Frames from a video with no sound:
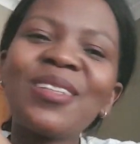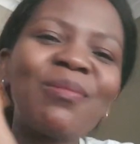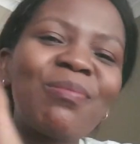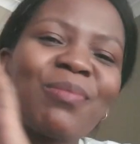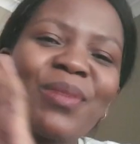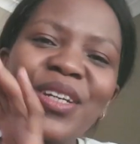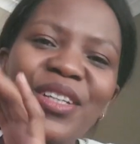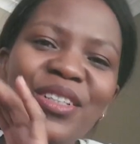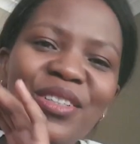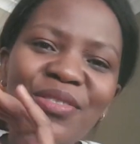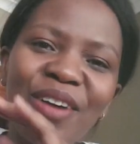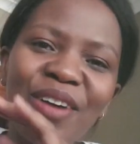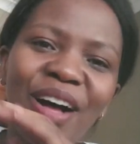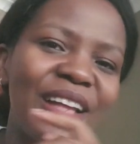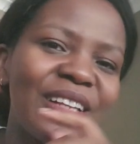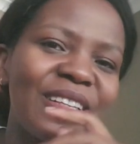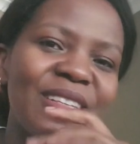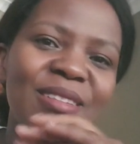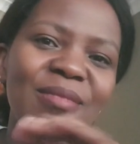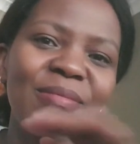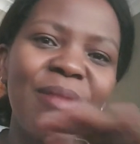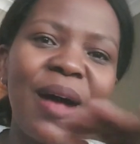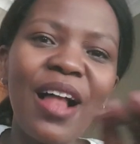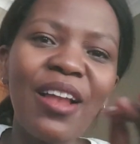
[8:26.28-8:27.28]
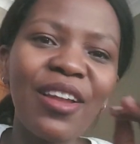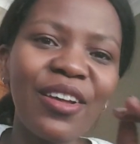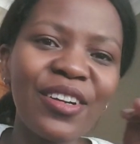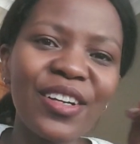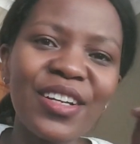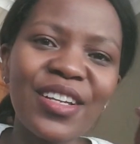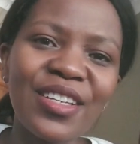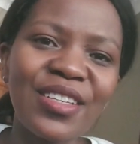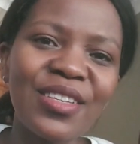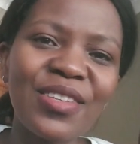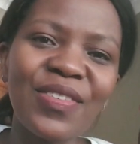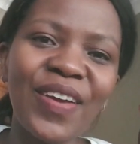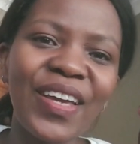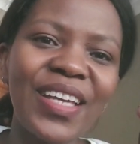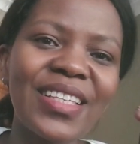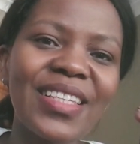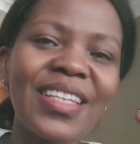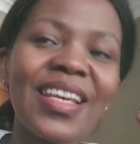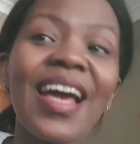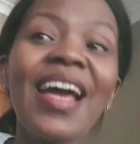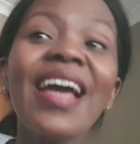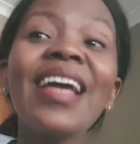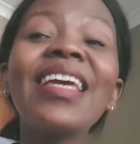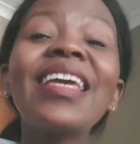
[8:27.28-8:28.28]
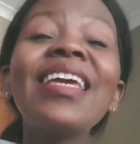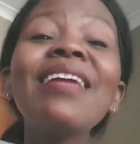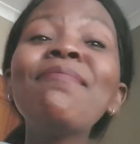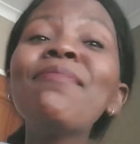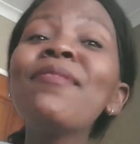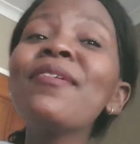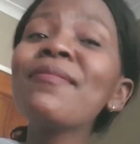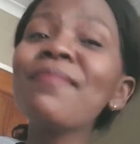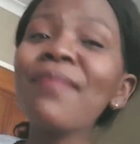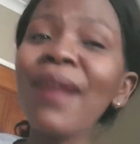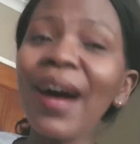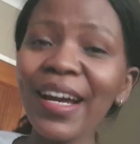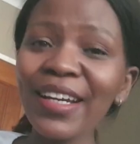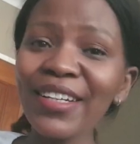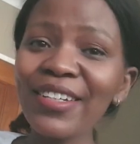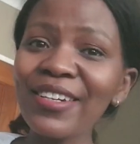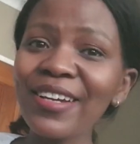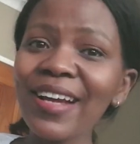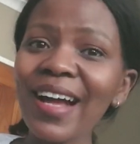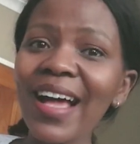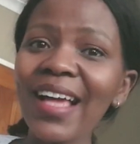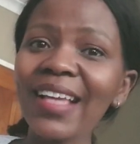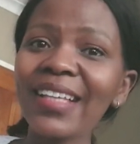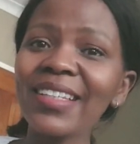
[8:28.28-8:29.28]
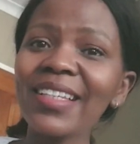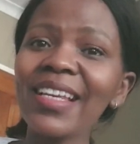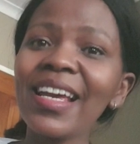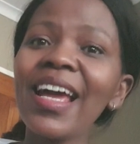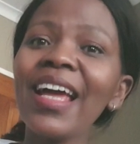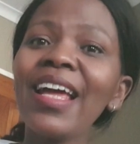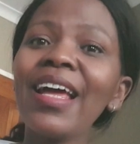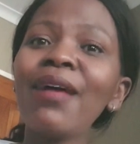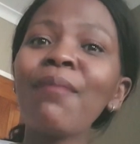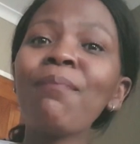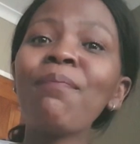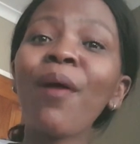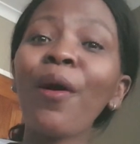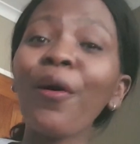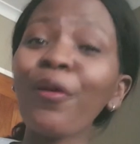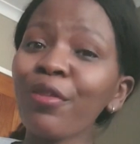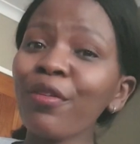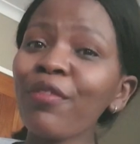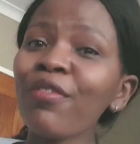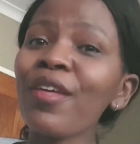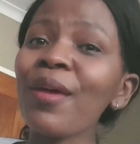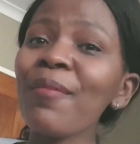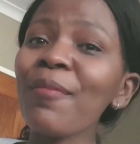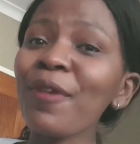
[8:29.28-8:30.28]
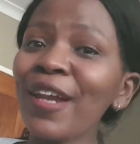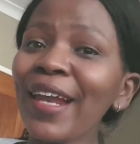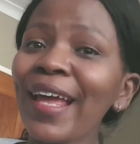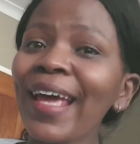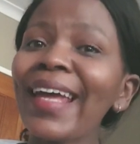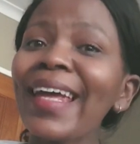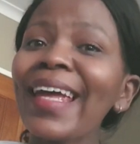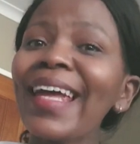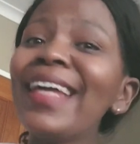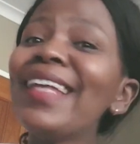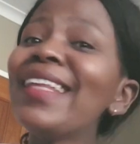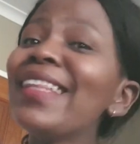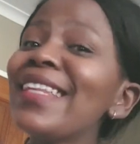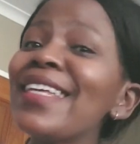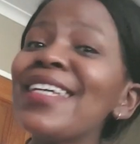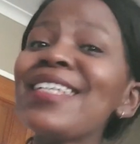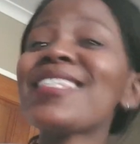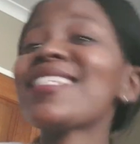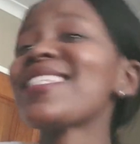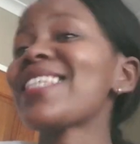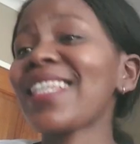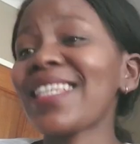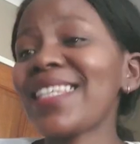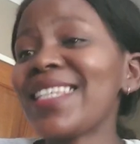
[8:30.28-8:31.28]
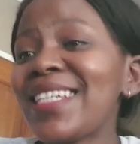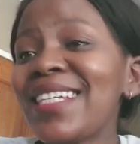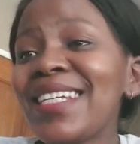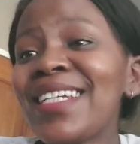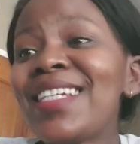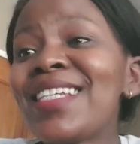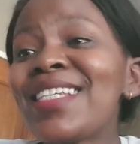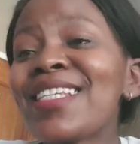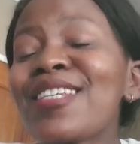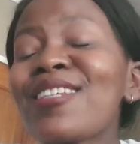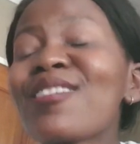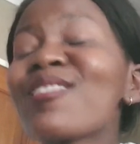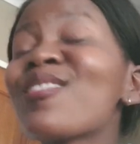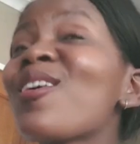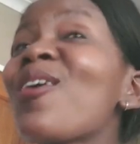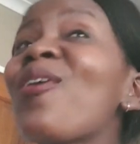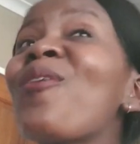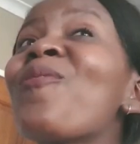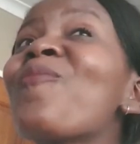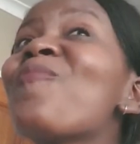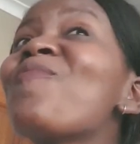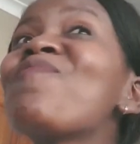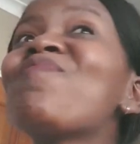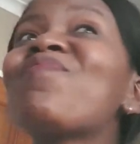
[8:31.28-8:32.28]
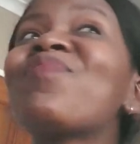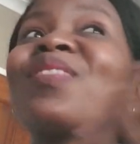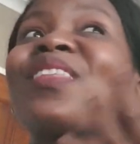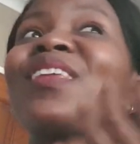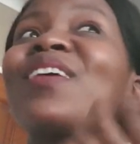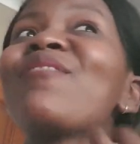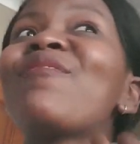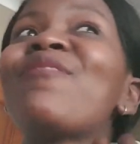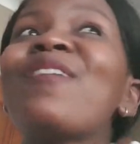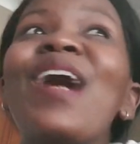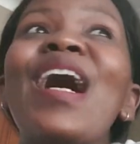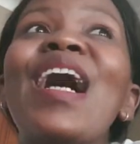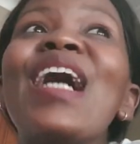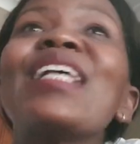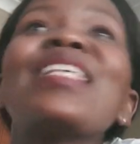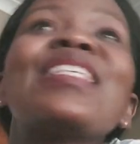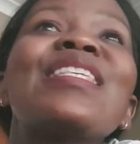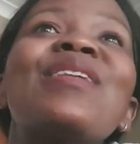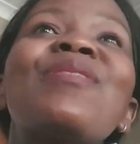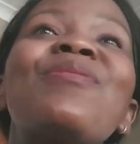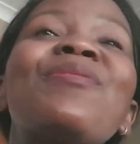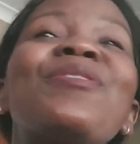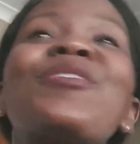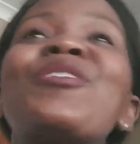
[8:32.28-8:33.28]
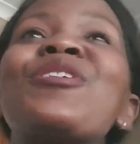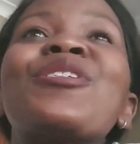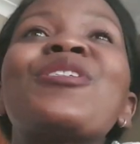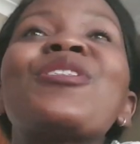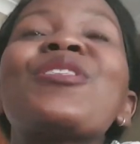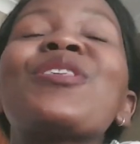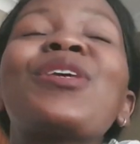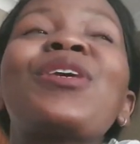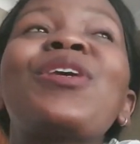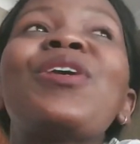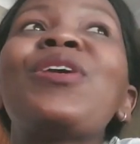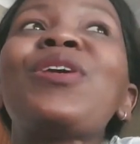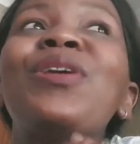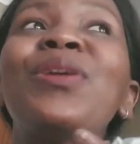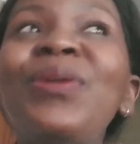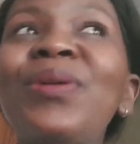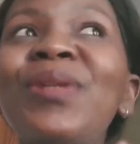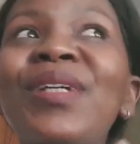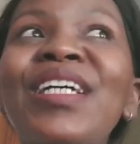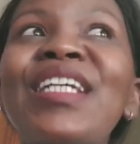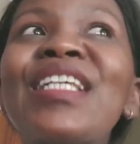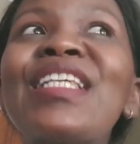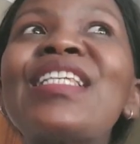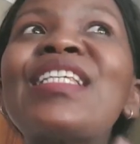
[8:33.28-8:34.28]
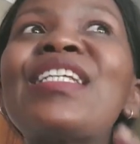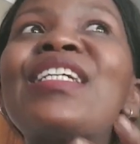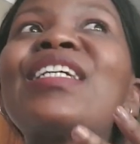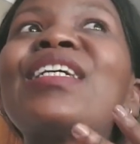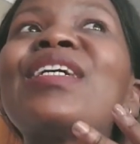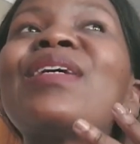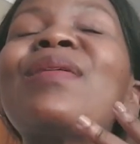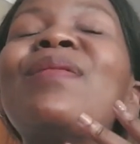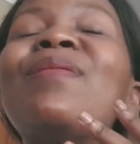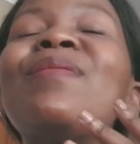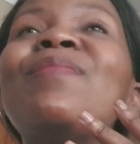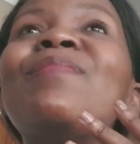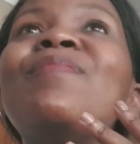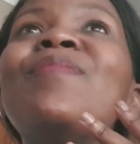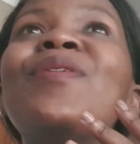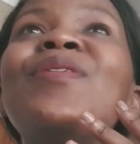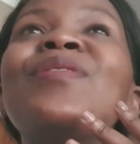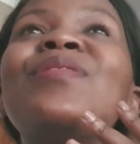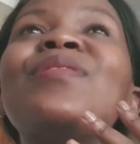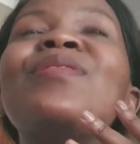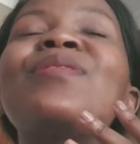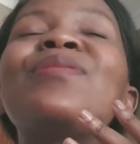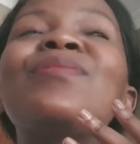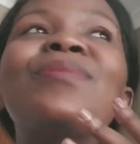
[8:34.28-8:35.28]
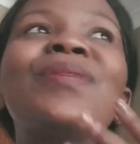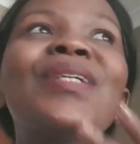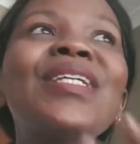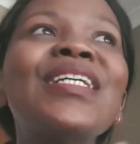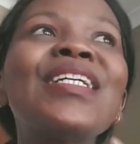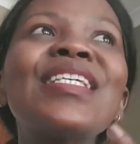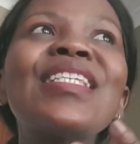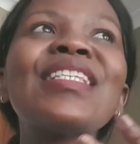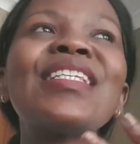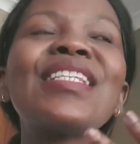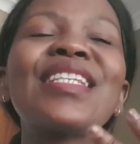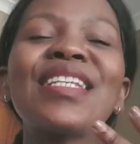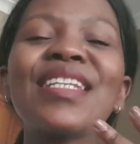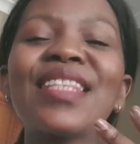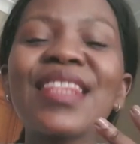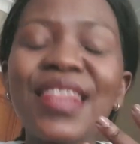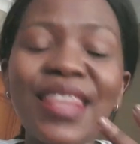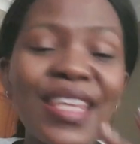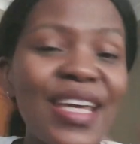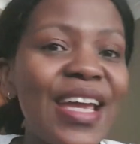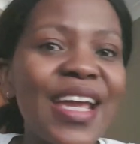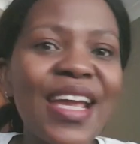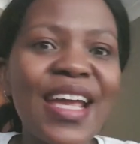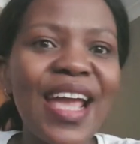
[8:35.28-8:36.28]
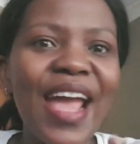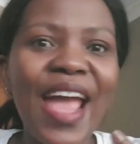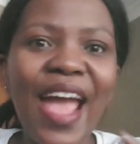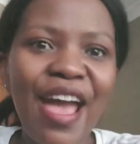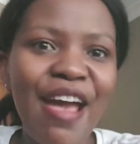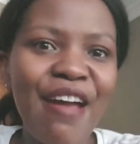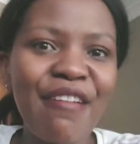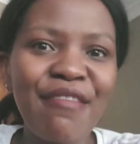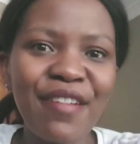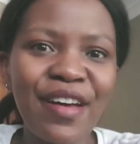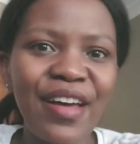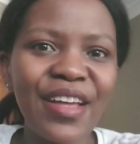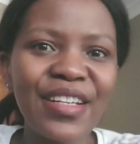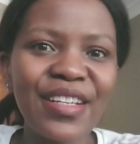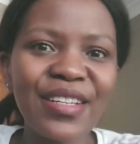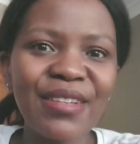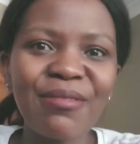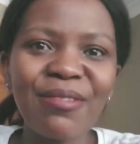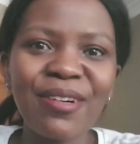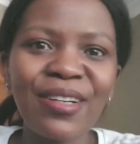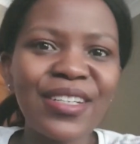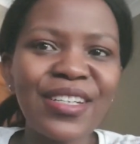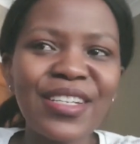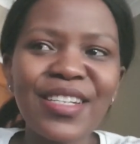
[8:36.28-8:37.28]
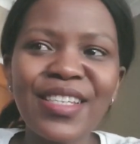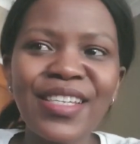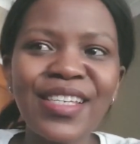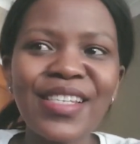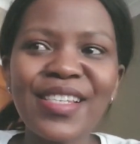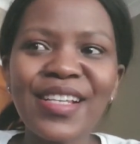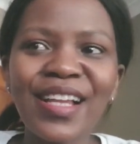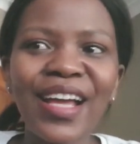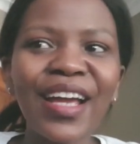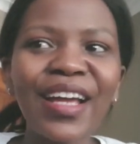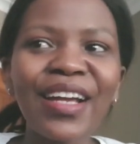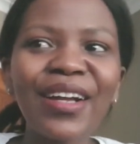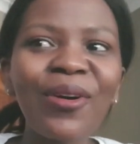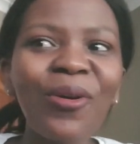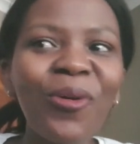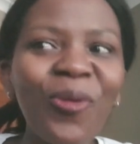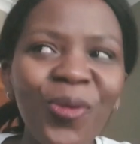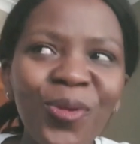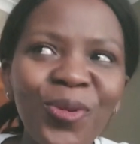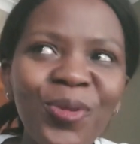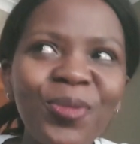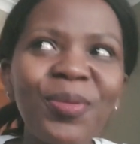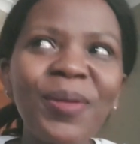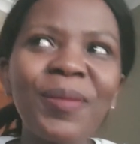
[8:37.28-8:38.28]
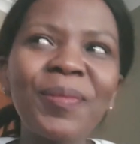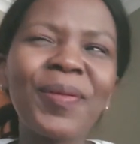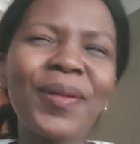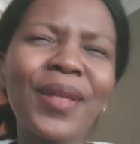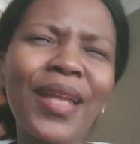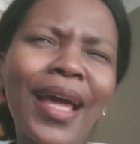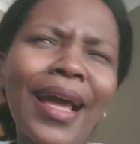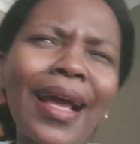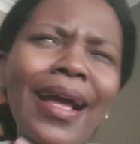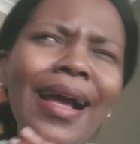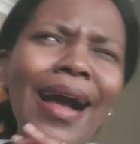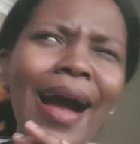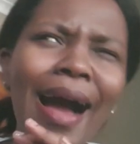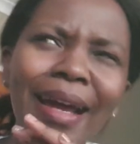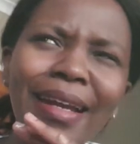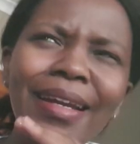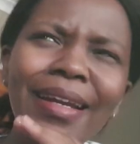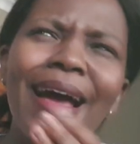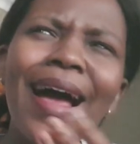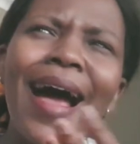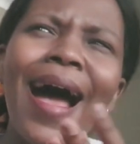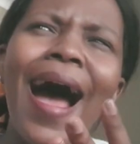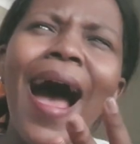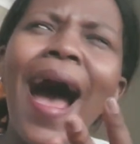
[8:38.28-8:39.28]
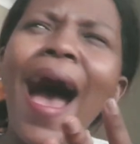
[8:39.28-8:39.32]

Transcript: the biggest smile on his face. Keep in mind, you guys, both of them are like in their sixties. So for us, it was just the cutest, most sweetest thing ever to watch these like old people like kind.